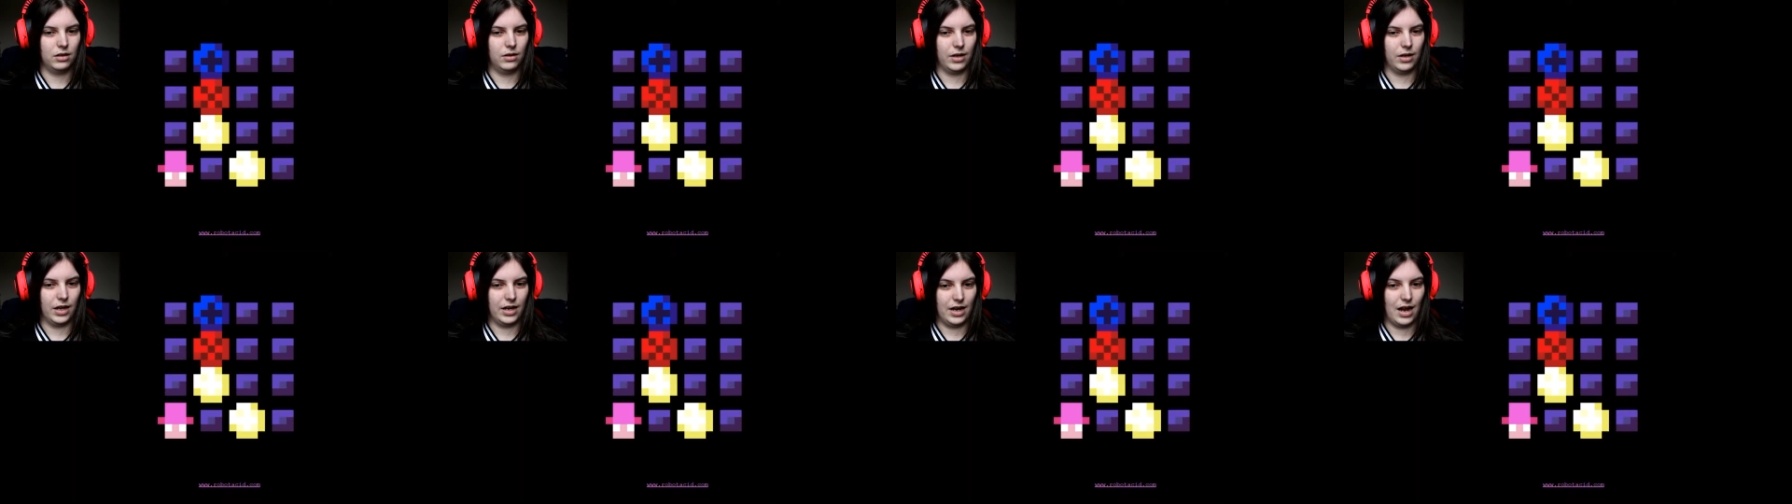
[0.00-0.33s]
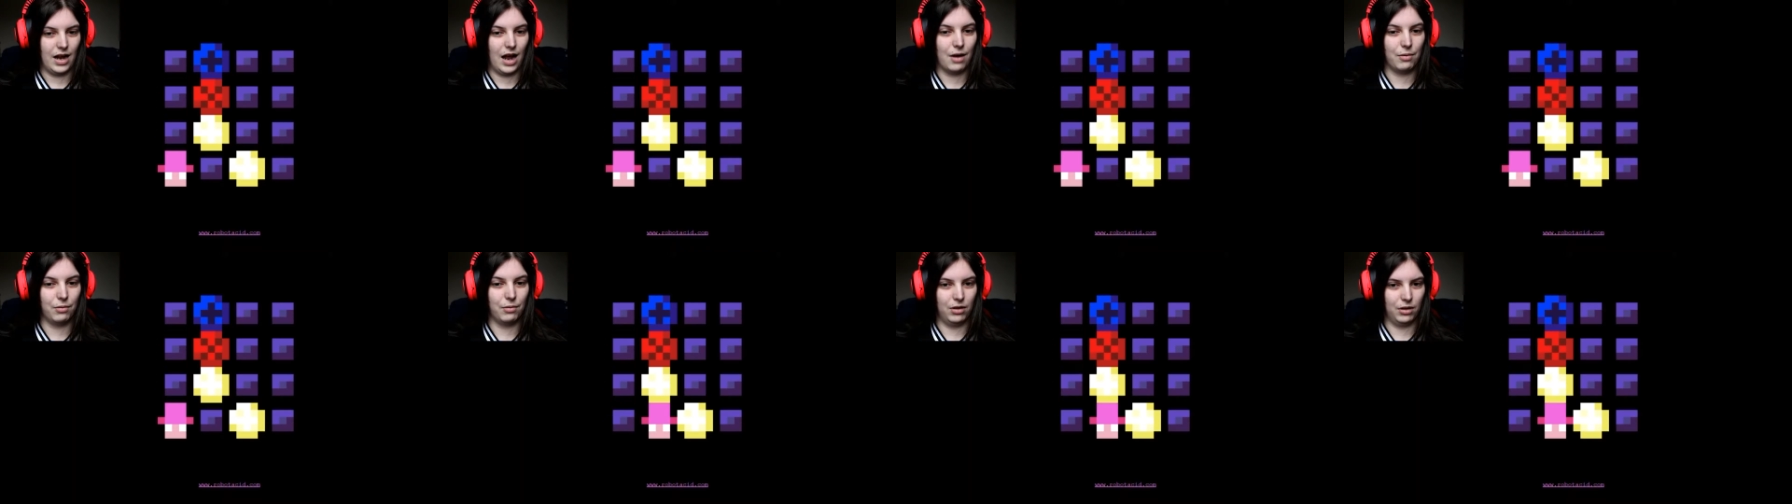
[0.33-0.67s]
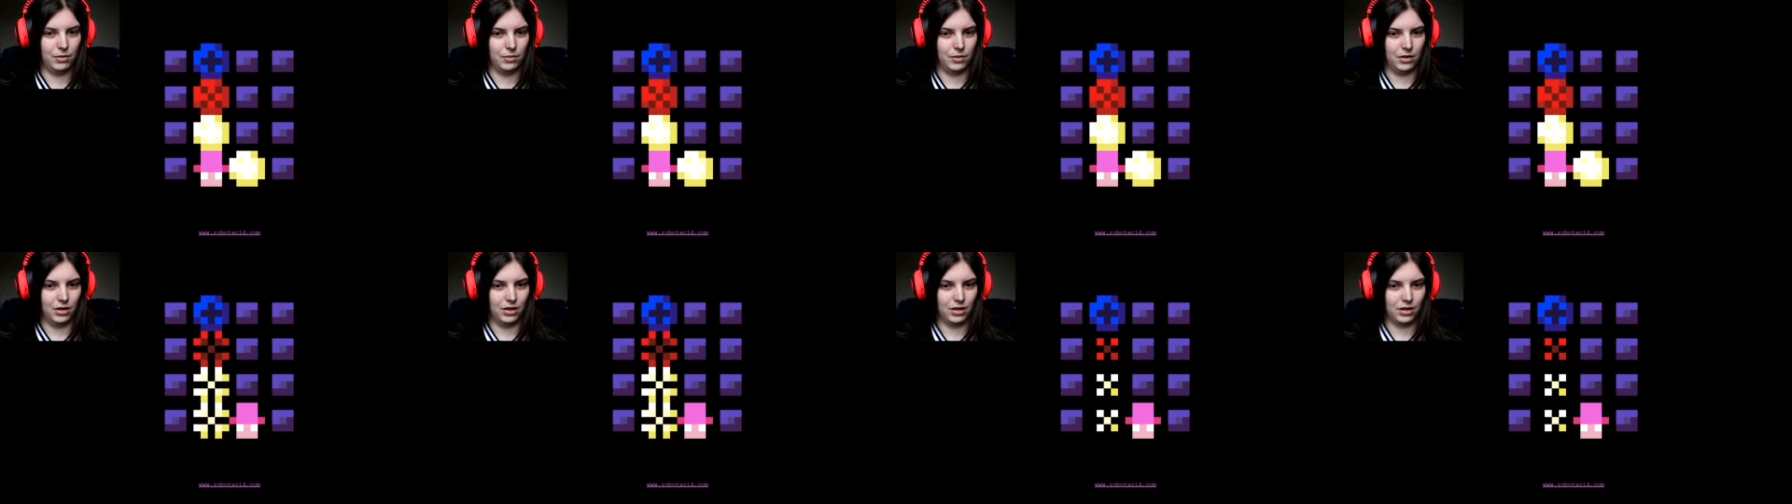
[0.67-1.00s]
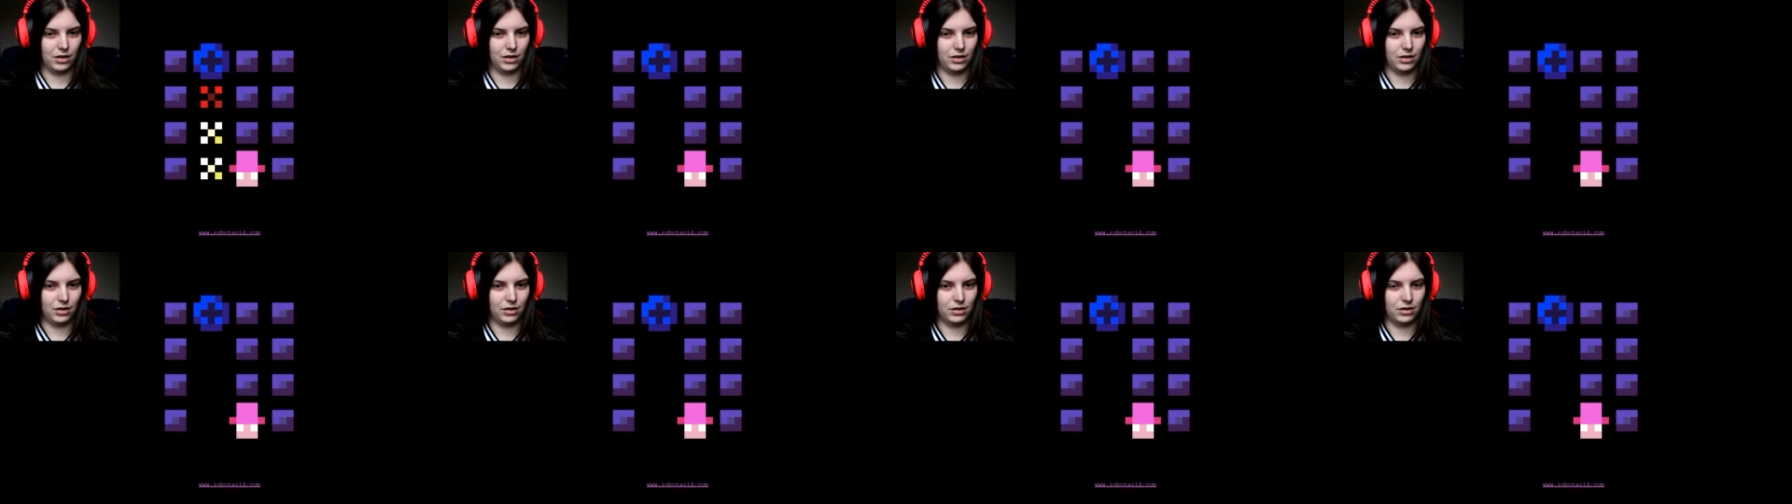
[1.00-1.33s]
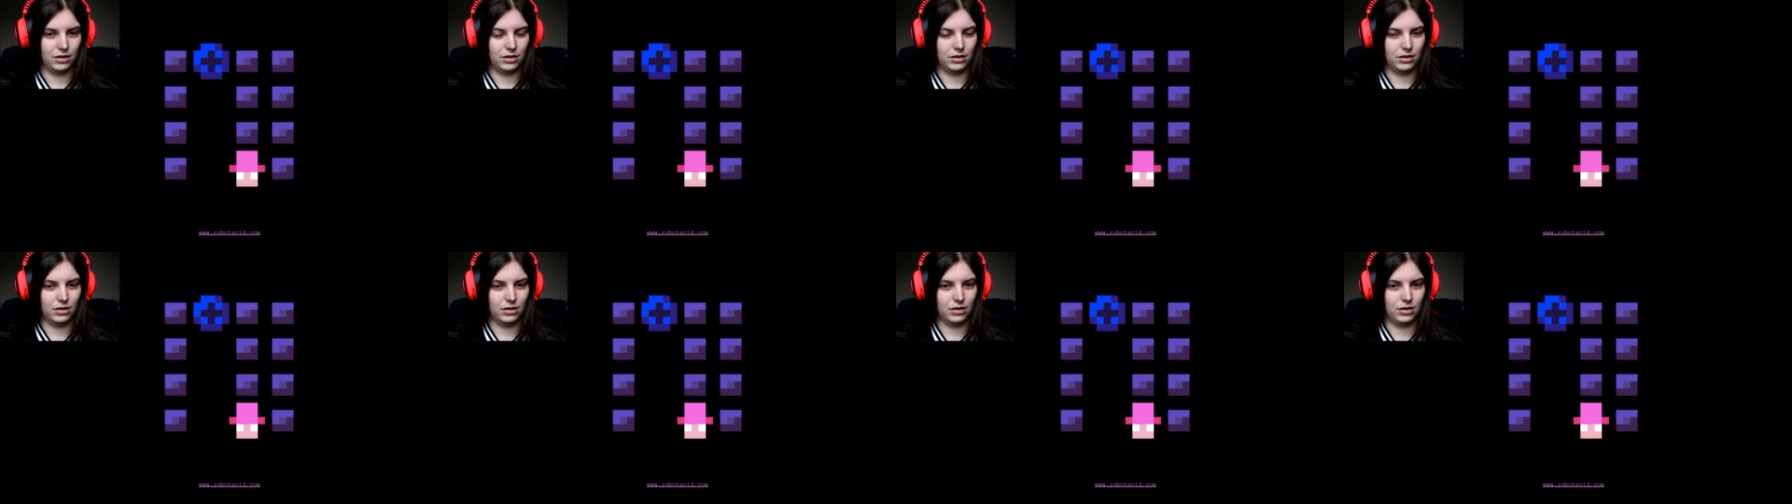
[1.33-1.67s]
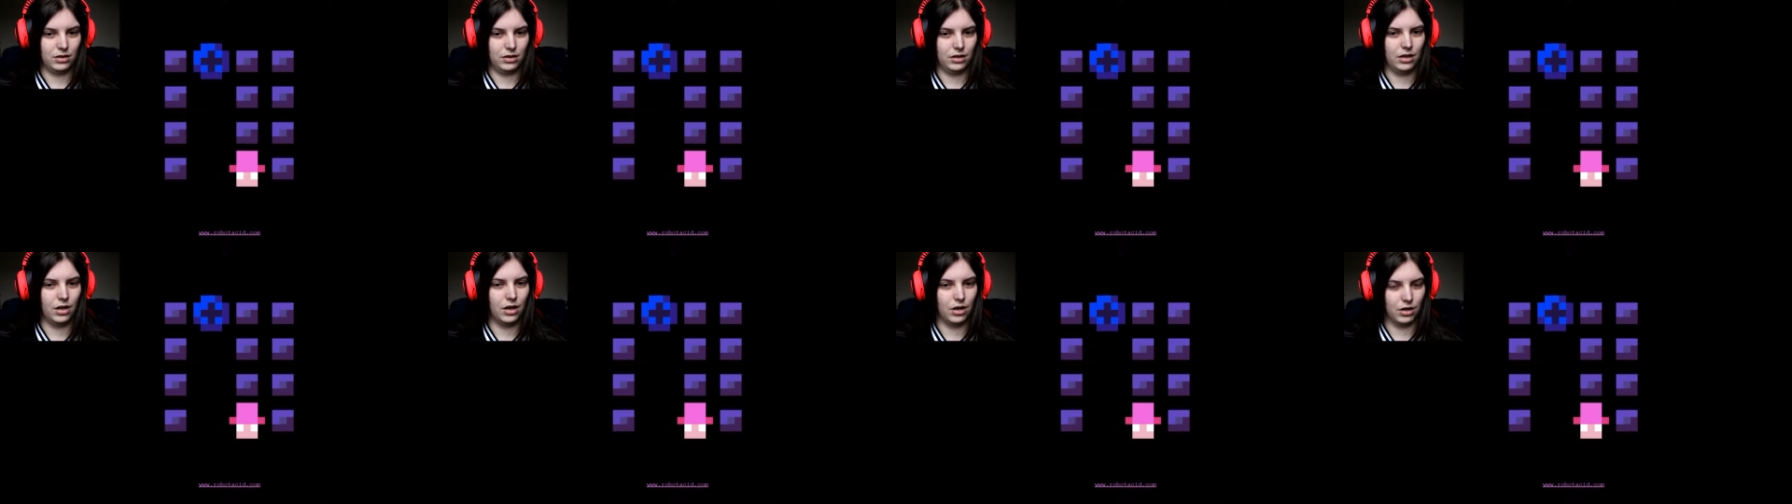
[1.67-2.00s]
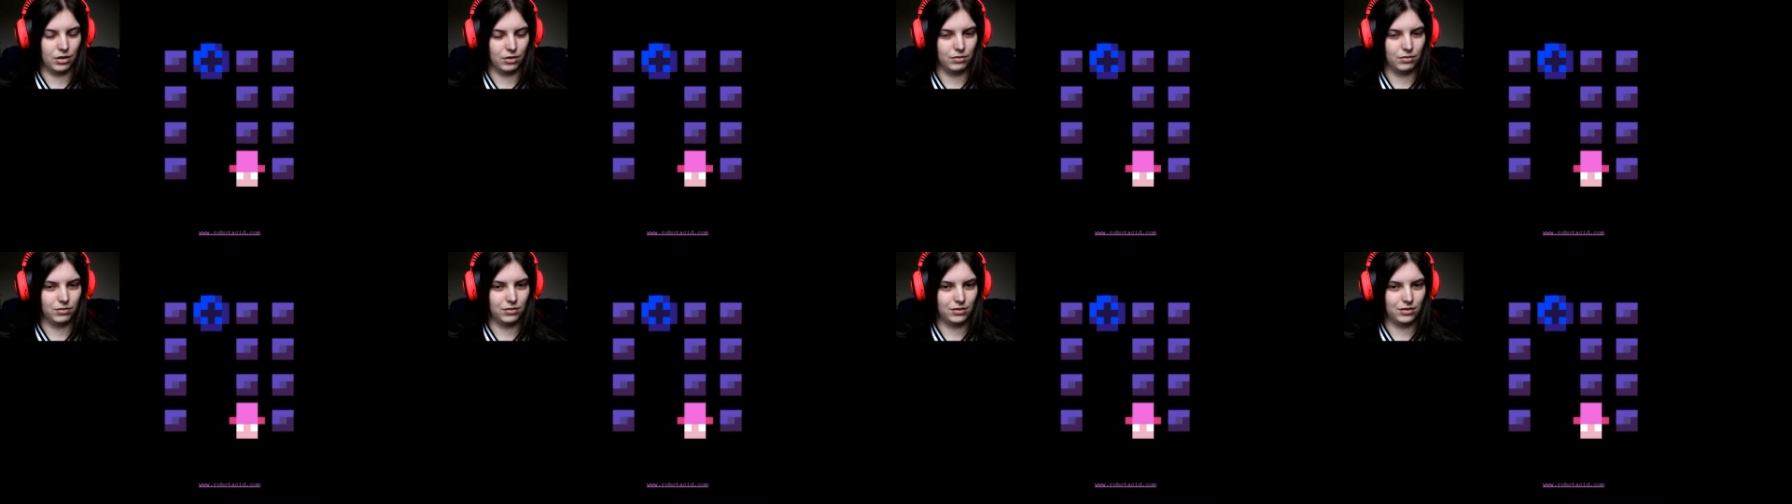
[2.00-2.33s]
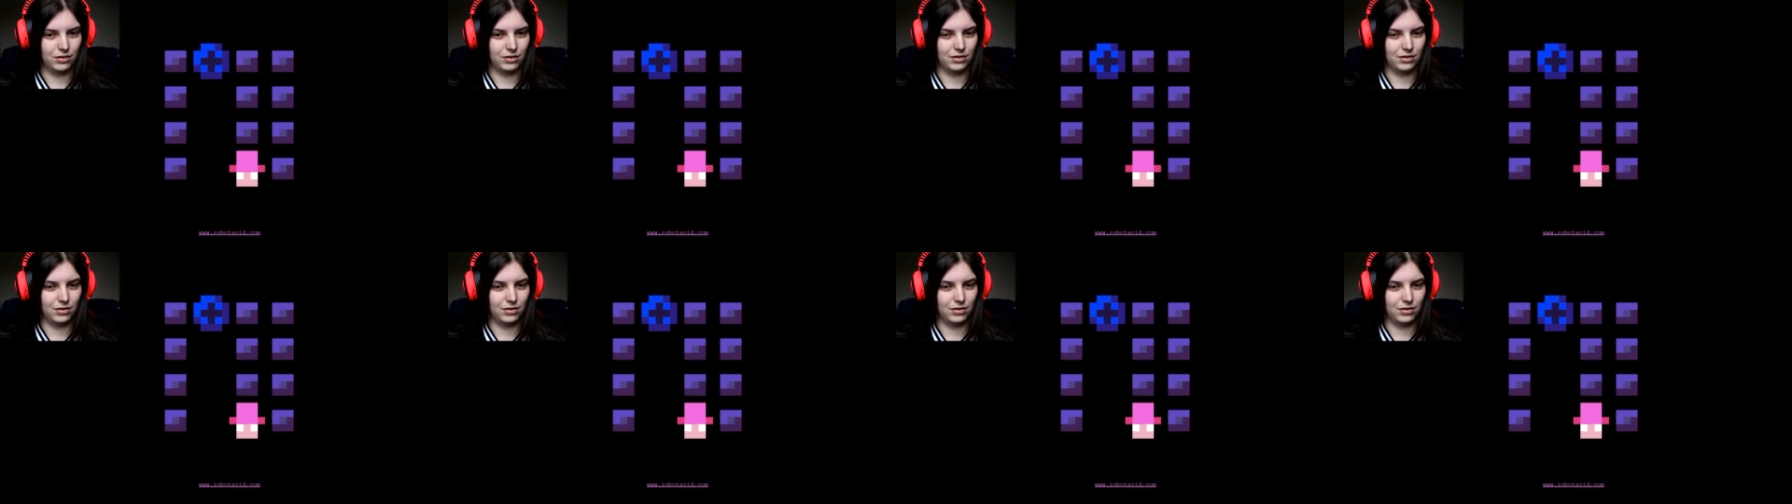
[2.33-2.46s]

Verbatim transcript: Okay, now will it work? No.